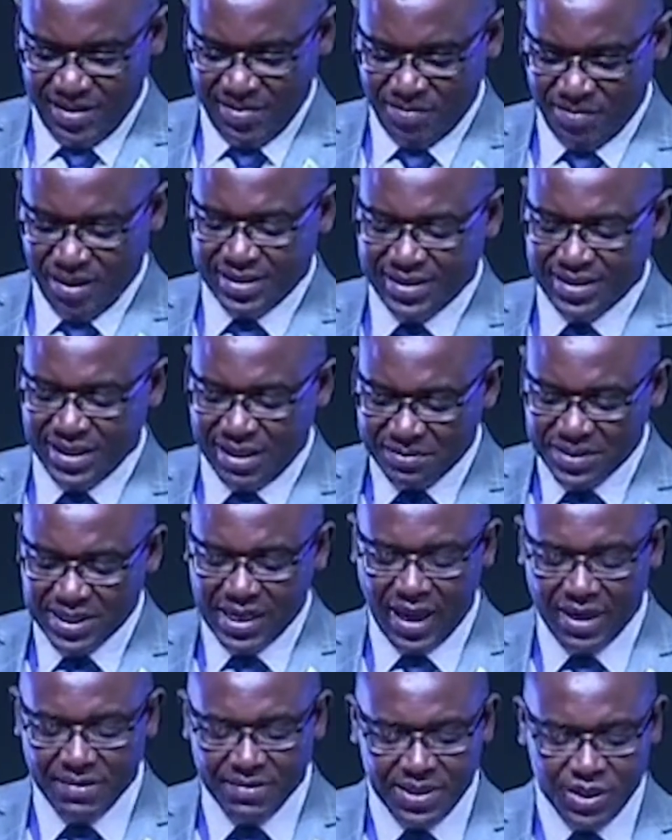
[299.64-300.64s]
but
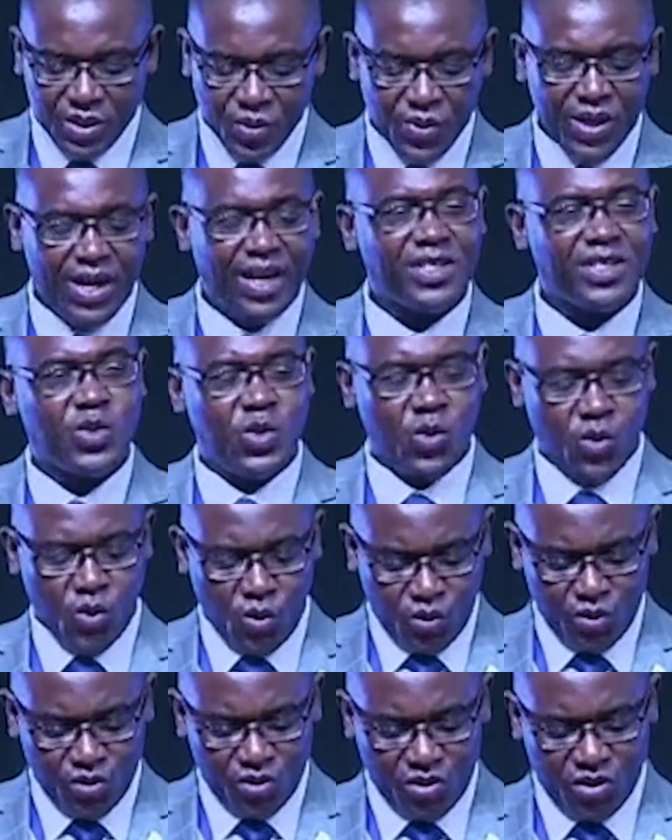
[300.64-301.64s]
sometimes we are
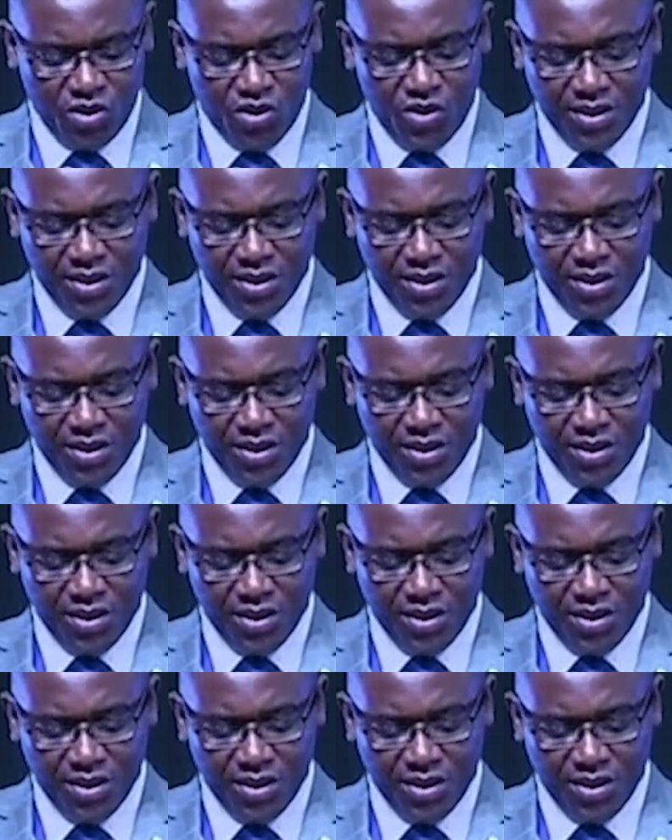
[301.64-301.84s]
slow to